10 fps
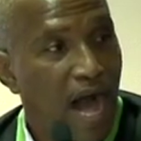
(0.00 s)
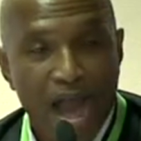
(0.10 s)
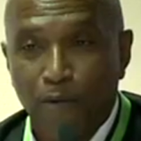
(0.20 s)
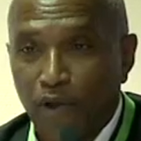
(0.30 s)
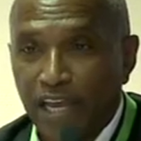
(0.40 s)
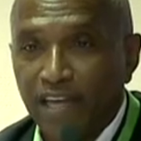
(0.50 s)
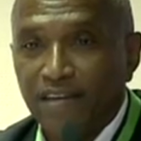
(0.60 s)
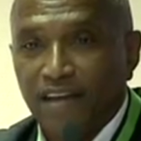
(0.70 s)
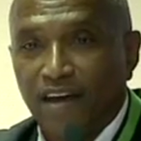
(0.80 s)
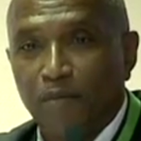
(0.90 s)
will
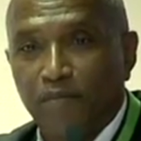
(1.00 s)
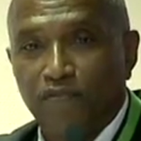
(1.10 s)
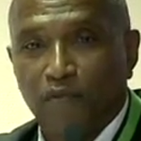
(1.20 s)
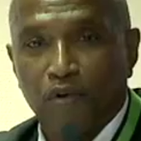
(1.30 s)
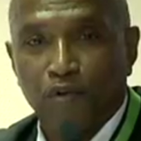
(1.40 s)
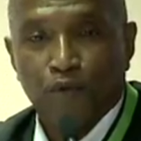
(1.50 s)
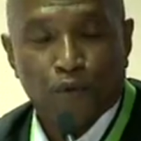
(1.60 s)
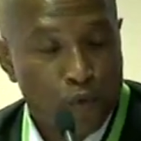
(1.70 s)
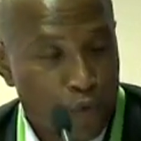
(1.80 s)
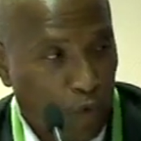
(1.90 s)
end before
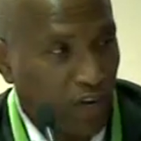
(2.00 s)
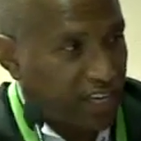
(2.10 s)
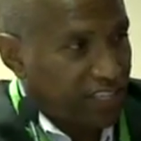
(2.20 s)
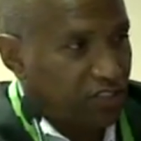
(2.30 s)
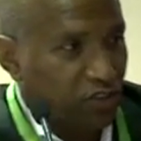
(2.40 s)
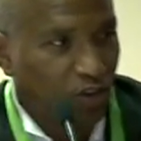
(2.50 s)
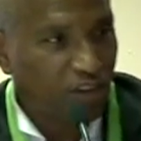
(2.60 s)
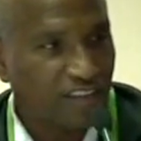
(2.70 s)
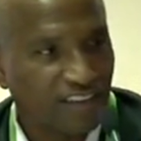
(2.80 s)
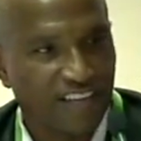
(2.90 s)
Rita gets the
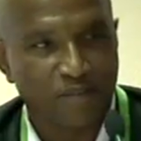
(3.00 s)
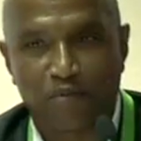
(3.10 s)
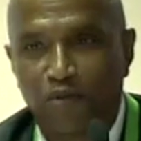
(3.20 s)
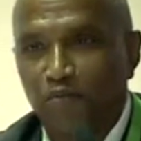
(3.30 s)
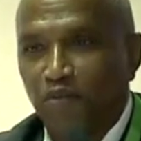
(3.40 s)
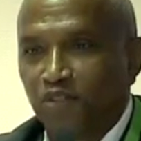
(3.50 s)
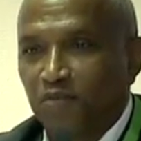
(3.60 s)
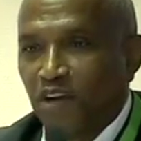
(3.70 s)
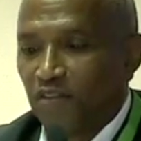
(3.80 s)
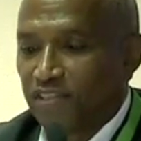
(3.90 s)
hook and kind of pulls
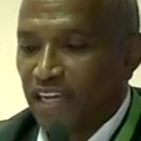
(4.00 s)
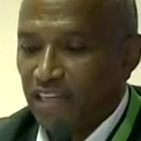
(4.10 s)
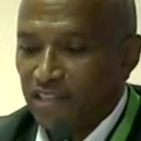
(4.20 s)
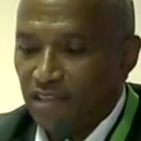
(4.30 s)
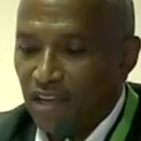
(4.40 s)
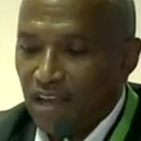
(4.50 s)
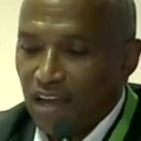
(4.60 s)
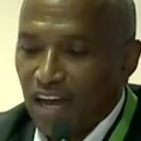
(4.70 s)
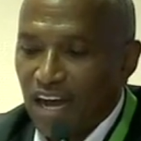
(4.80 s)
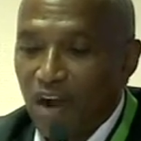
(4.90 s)
me off stage
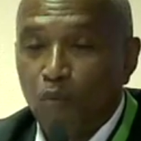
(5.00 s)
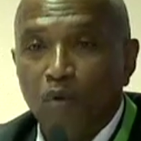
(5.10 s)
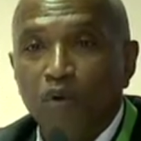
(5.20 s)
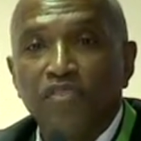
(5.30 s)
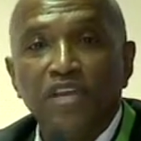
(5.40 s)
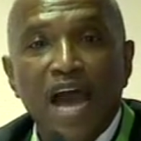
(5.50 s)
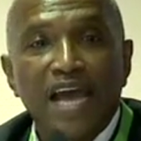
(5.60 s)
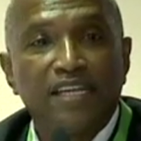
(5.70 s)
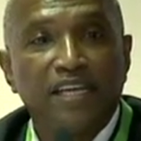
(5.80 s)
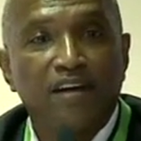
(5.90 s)
with the
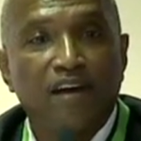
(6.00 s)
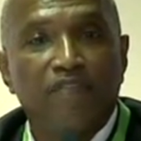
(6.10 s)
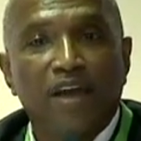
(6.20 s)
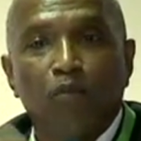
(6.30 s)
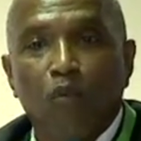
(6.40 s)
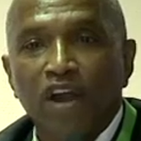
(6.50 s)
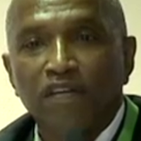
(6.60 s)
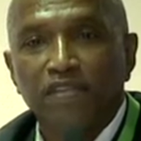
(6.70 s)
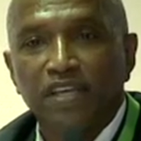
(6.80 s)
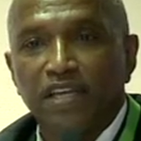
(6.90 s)
idea of that one
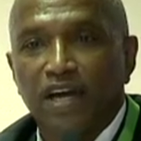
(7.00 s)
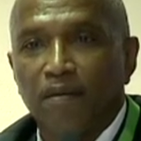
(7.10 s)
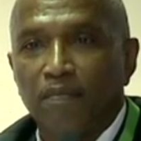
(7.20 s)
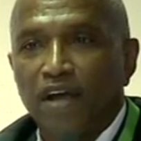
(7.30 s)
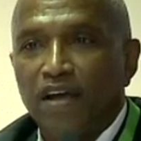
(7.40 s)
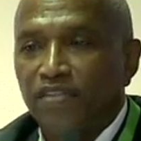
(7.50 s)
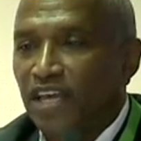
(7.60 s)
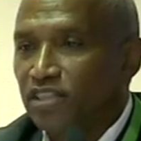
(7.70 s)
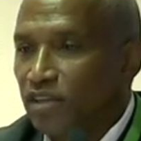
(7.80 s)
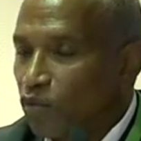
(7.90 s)
of the
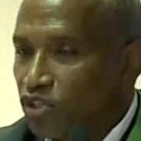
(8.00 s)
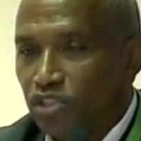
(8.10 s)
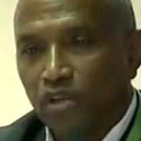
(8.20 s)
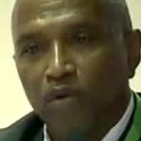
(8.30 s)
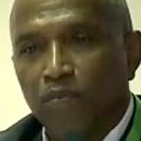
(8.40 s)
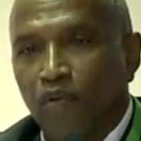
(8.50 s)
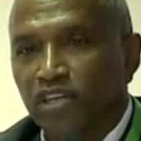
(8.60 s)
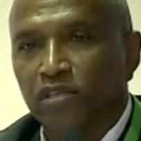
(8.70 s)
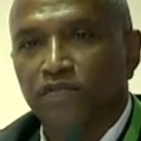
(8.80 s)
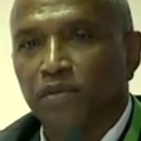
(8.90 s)
things that was so
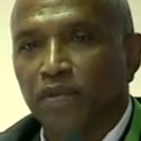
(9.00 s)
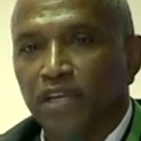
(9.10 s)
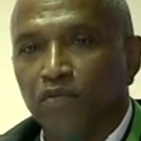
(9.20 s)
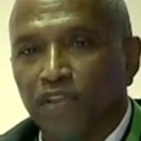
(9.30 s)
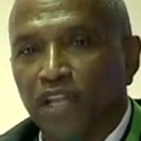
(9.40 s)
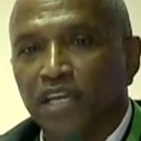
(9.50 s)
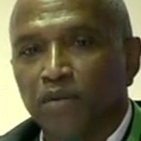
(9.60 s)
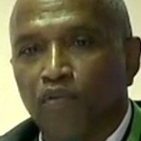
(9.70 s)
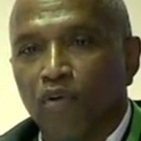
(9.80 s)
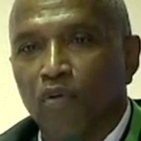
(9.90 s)
impressive to me with
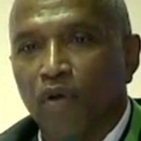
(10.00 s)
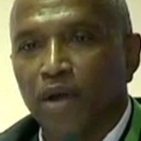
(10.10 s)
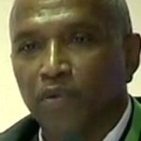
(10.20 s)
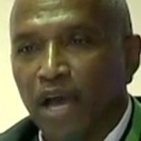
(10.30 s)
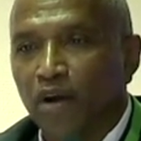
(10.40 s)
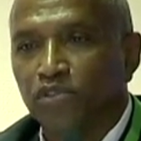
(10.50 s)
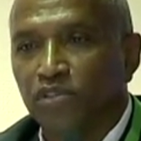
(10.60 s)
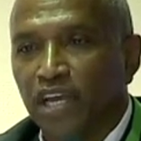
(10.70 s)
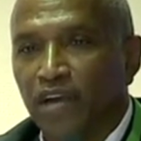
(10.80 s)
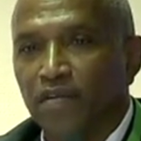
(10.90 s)
Lincoln program when I was
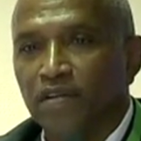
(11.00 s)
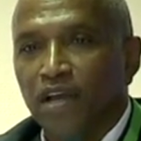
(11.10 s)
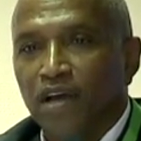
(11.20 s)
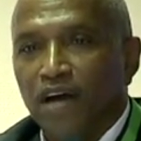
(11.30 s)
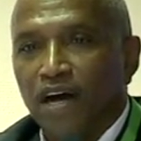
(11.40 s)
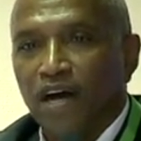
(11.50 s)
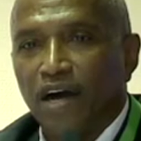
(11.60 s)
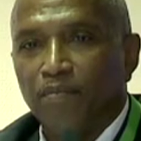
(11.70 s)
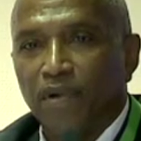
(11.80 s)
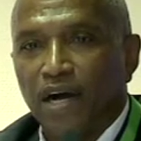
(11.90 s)
there,
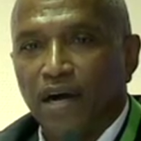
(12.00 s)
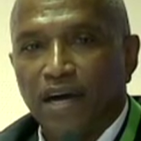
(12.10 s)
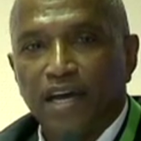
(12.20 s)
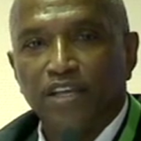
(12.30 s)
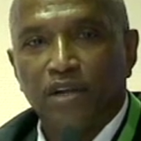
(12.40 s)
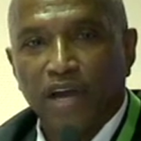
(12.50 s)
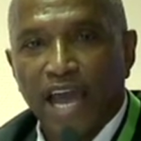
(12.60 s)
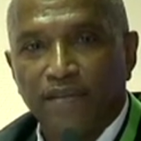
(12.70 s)
you know,